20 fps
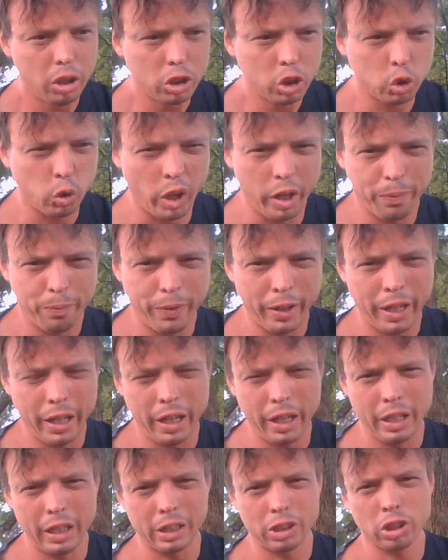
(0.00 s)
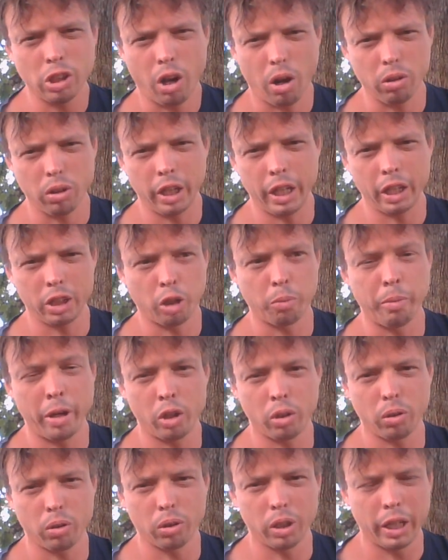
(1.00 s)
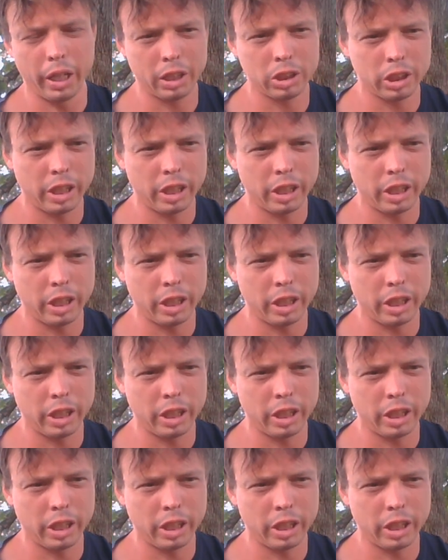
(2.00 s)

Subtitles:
sweet feed and salt lick or mineral licks.